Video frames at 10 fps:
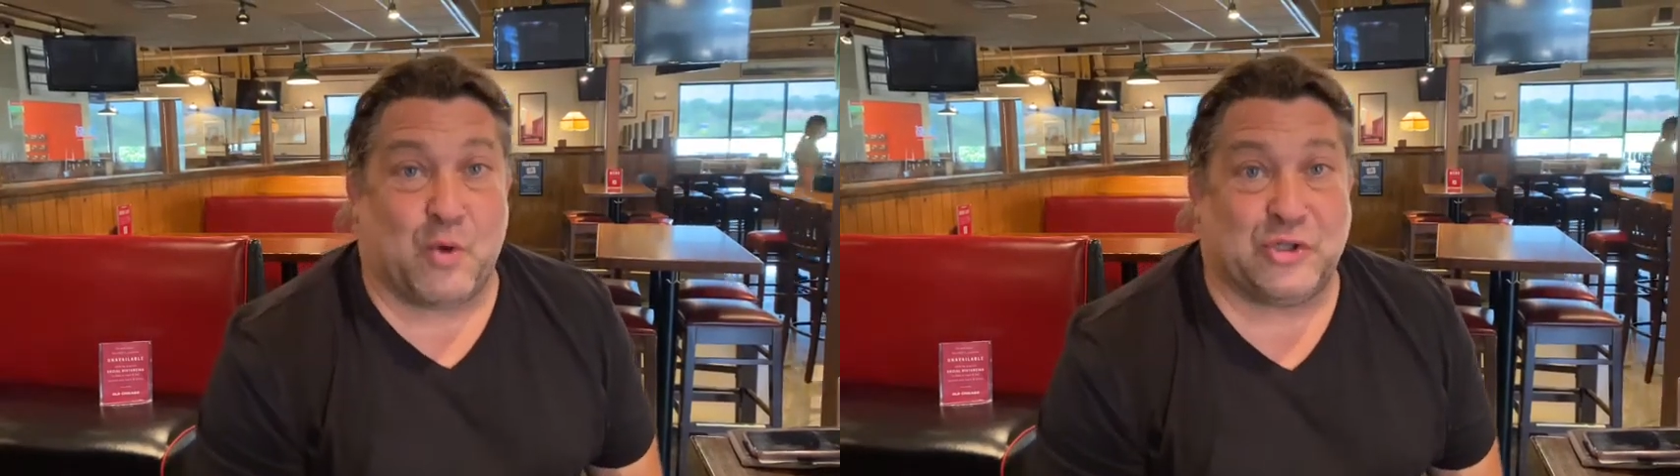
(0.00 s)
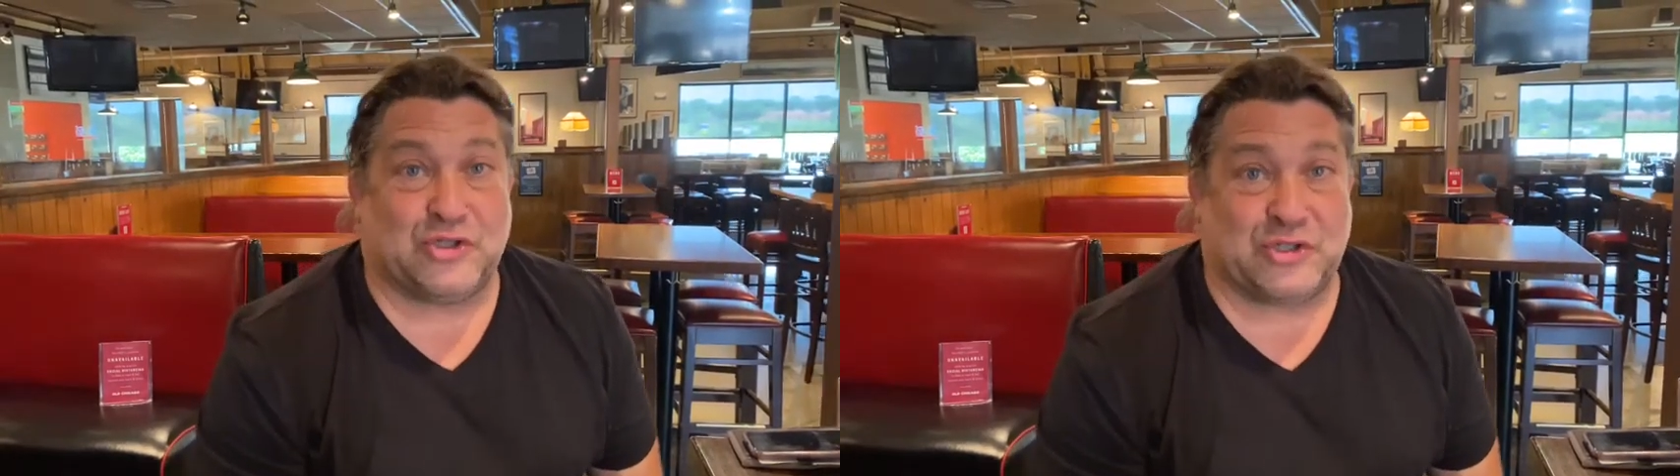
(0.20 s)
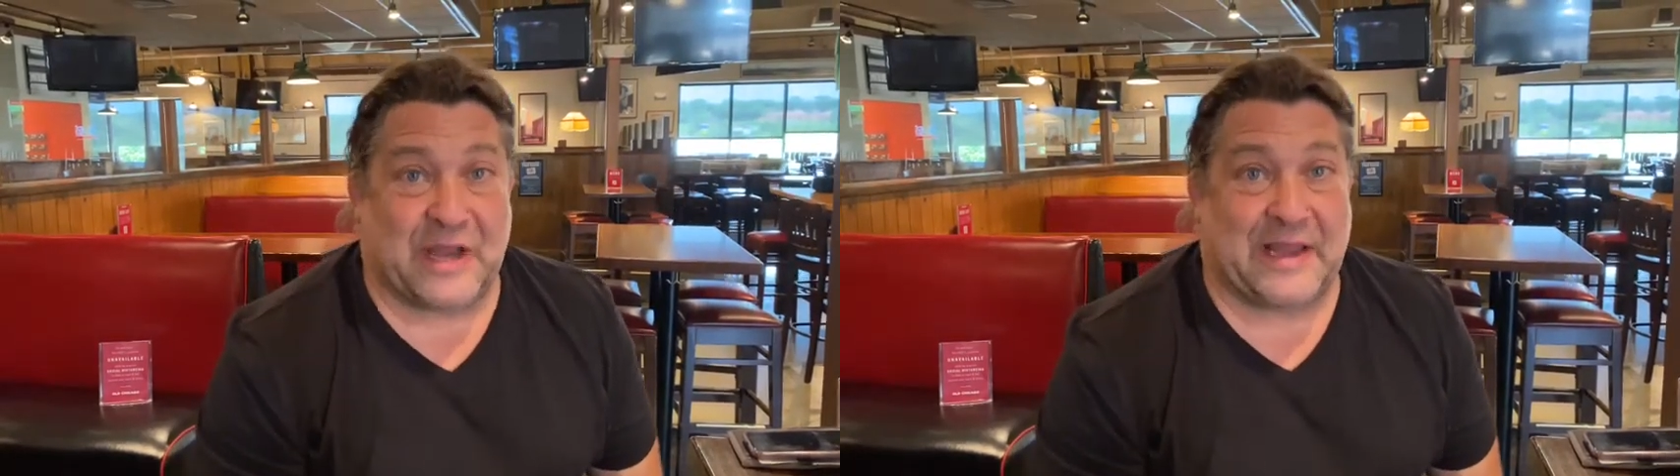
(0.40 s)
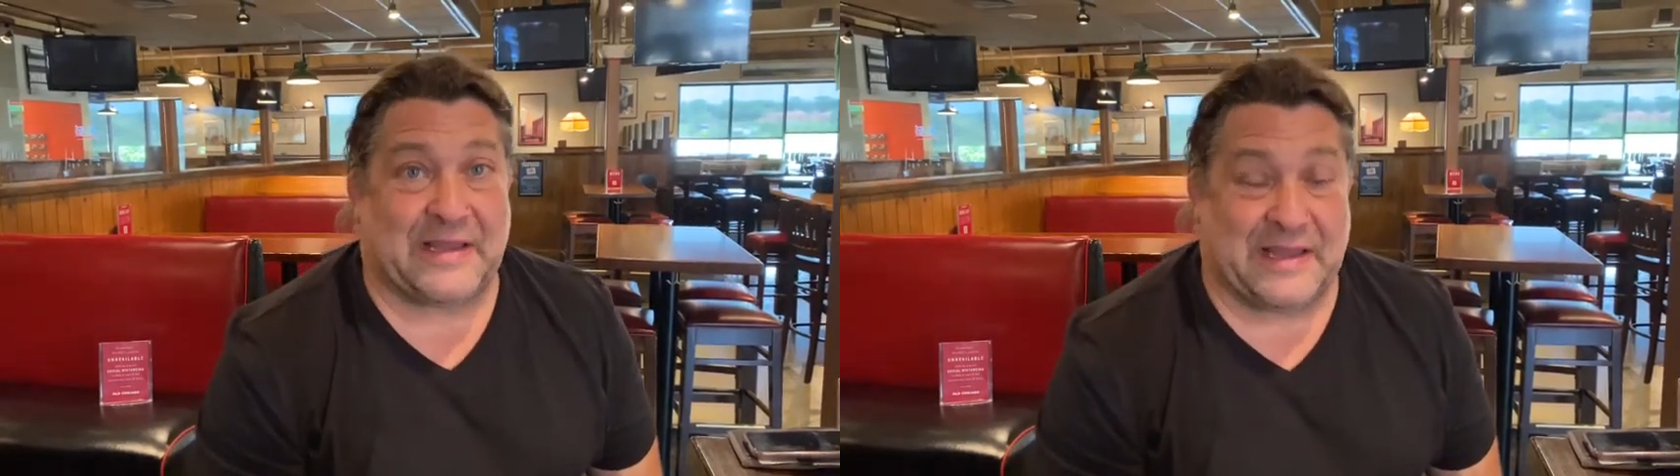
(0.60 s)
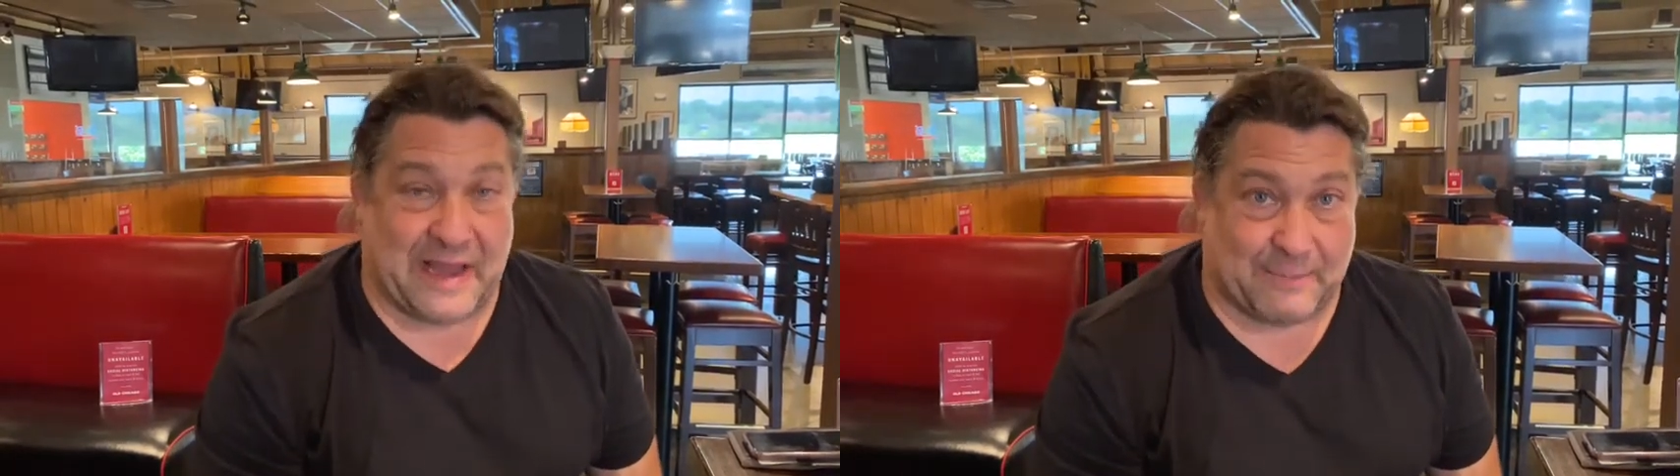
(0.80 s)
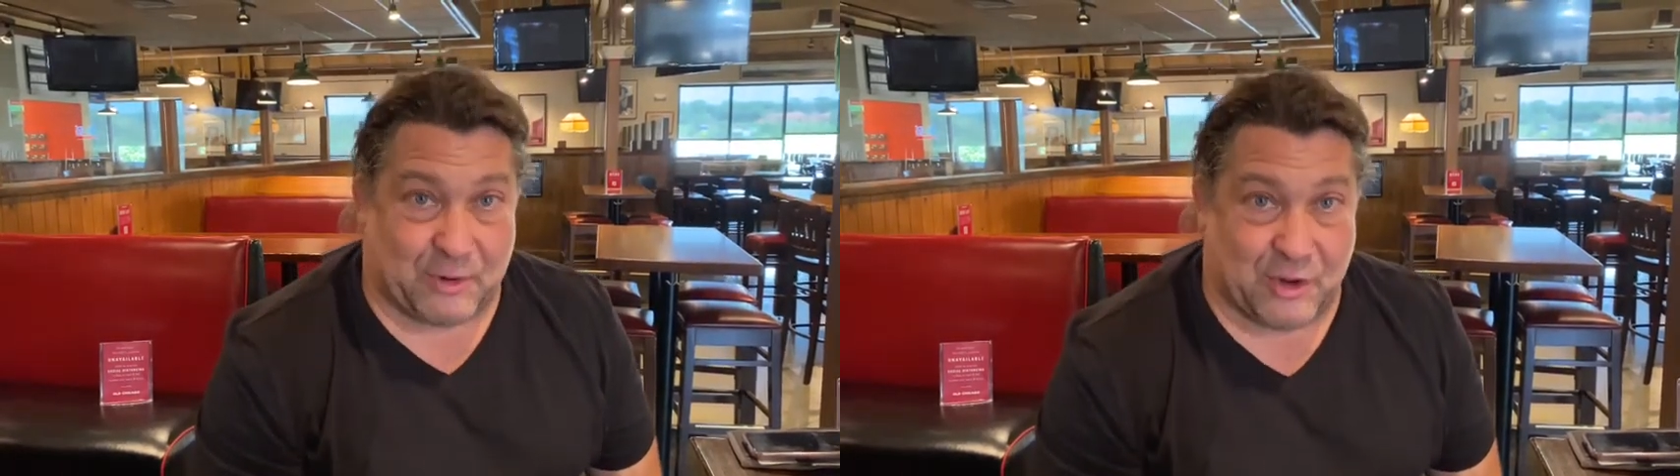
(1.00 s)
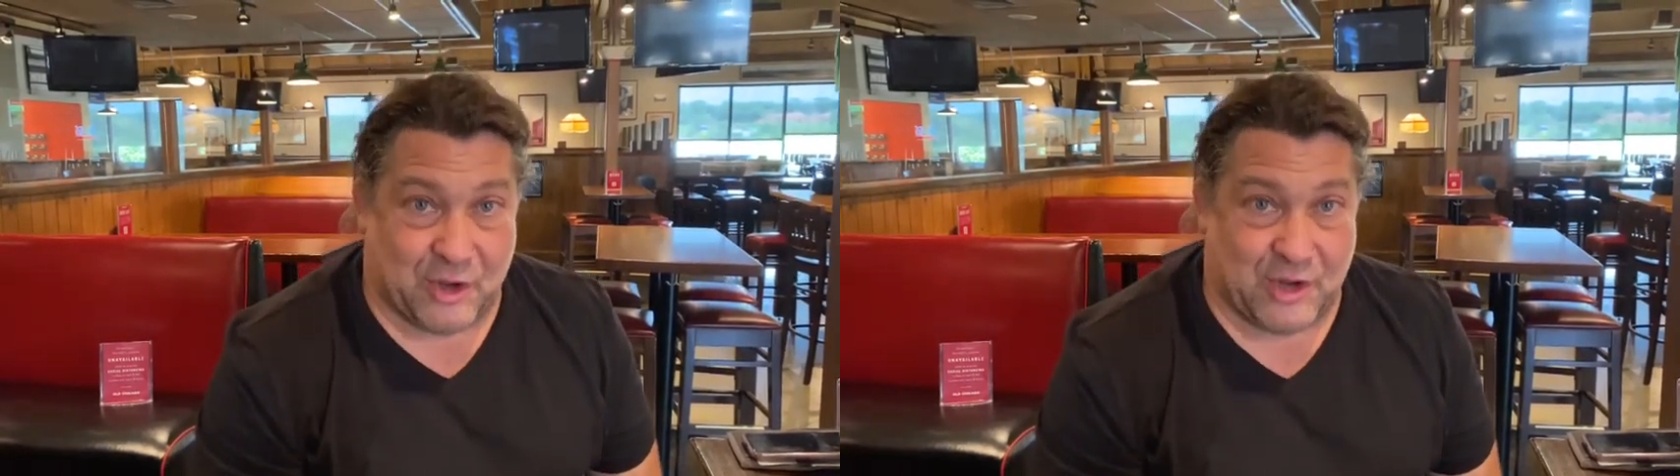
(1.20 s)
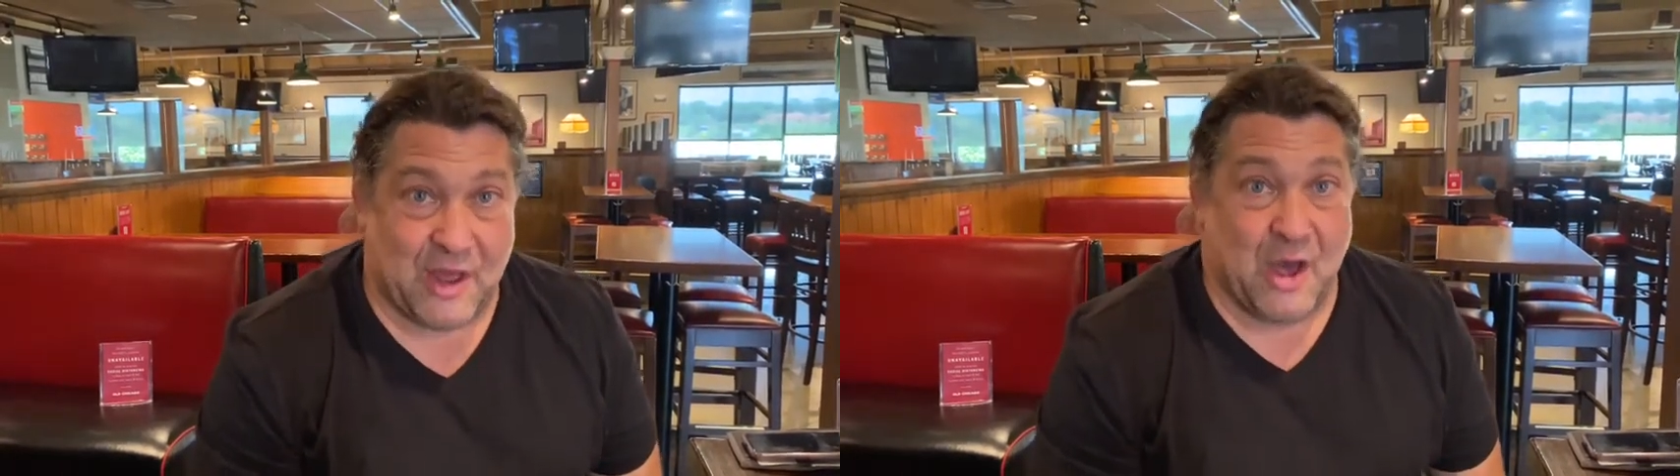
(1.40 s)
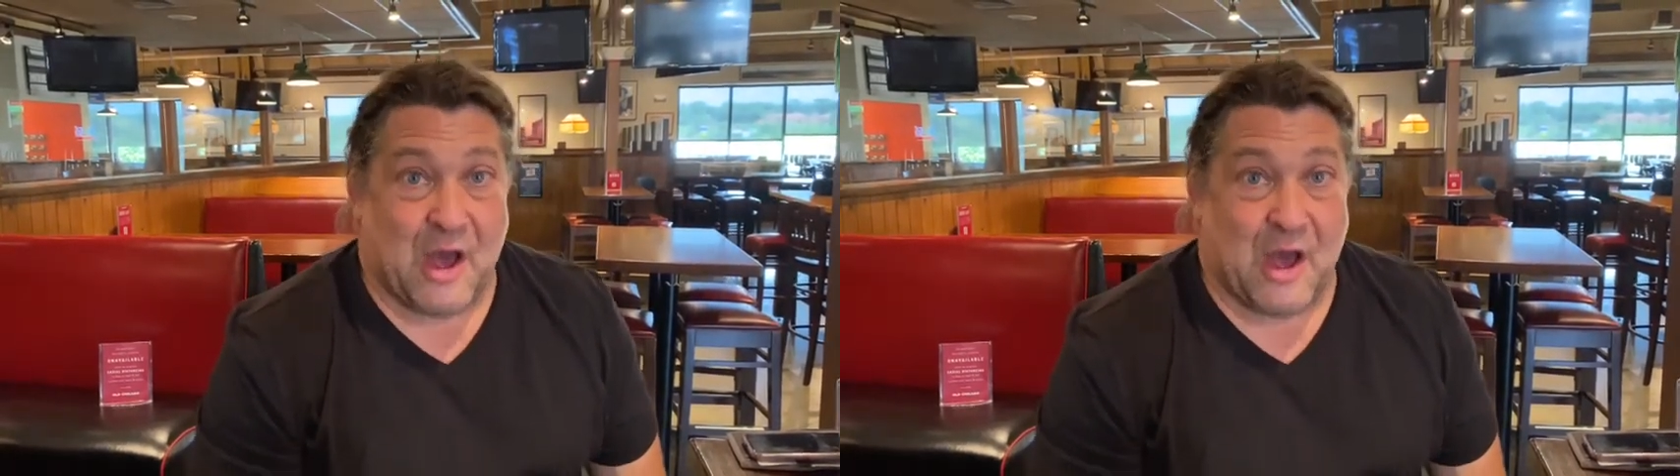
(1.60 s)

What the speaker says: wood-shaped neighborhood,